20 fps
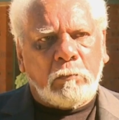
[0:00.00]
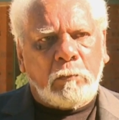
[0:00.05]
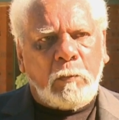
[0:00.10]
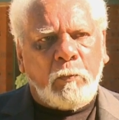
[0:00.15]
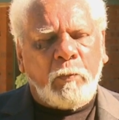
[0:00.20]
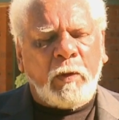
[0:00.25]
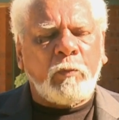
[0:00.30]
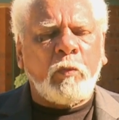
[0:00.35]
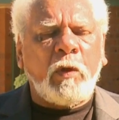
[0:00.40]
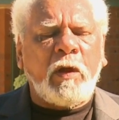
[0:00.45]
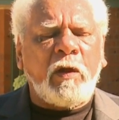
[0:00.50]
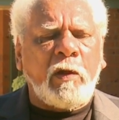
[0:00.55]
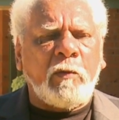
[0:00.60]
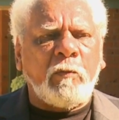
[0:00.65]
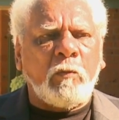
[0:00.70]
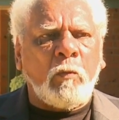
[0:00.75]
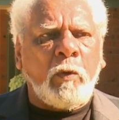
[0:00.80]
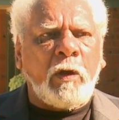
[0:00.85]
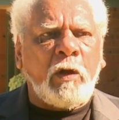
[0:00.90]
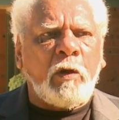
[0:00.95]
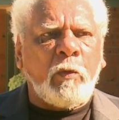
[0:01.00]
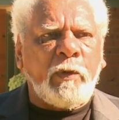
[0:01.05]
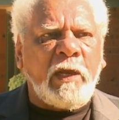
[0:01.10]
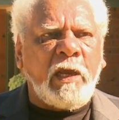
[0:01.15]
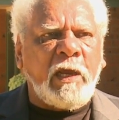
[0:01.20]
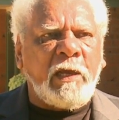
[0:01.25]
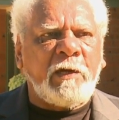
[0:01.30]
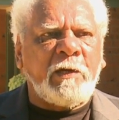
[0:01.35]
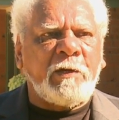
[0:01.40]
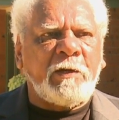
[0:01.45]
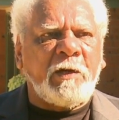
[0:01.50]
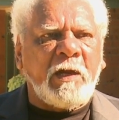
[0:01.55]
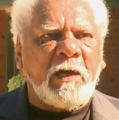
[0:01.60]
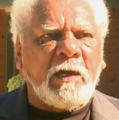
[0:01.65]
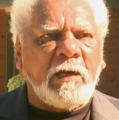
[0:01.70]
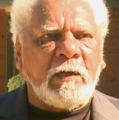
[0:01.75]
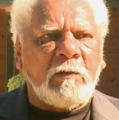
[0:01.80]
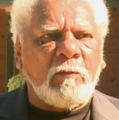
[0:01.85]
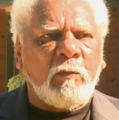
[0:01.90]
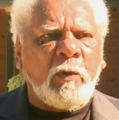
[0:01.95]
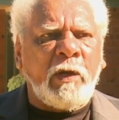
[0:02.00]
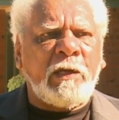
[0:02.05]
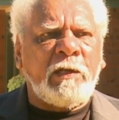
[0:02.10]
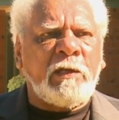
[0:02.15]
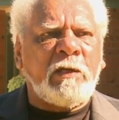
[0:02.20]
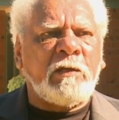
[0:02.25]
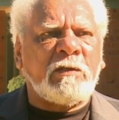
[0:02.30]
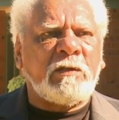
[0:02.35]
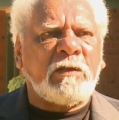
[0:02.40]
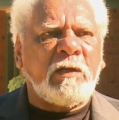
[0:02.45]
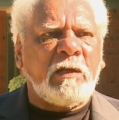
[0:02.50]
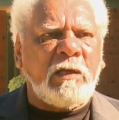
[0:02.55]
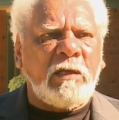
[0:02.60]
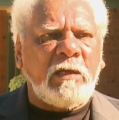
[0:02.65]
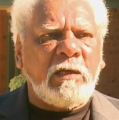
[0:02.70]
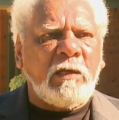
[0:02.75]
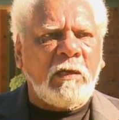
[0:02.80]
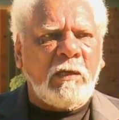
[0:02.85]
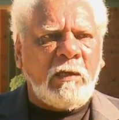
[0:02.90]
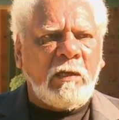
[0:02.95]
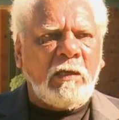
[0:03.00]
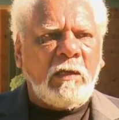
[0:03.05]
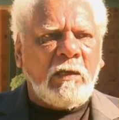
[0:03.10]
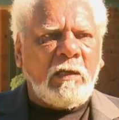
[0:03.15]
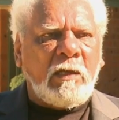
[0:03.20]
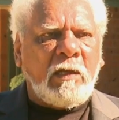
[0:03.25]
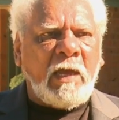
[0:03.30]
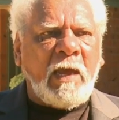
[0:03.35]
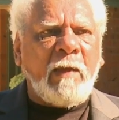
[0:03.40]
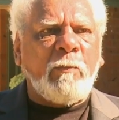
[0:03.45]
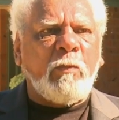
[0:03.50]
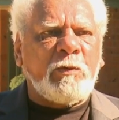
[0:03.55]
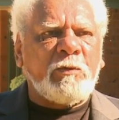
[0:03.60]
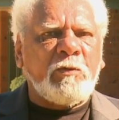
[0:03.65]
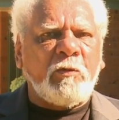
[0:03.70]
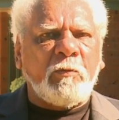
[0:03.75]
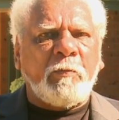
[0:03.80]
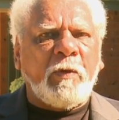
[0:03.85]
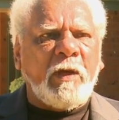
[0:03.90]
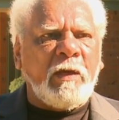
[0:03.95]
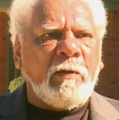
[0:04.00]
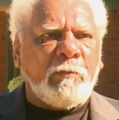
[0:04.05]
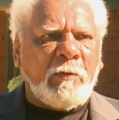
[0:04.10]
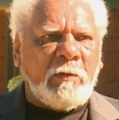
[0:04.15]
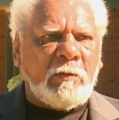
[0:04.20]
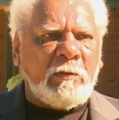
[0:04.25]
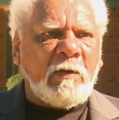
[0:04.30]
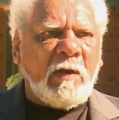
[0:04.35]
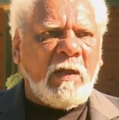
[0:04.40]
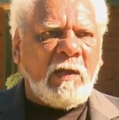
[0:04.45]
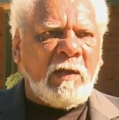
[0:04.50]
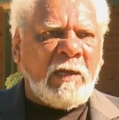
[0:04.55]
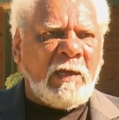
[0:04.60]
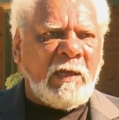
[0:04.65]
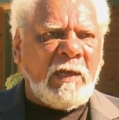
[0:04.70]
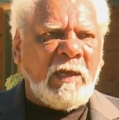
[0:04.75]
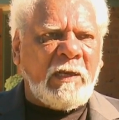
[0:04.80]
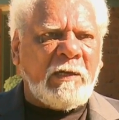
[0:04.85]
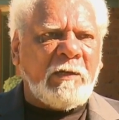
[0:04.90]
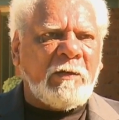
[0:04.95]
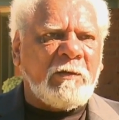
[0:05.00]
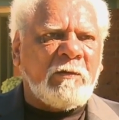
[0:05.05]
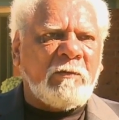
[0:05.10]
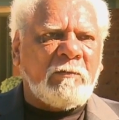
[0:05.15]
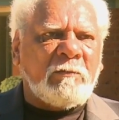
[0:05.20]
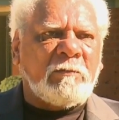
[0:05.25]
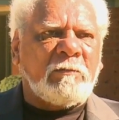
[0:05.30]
but where are we headed today? Where do you see Aboriginal people headed to?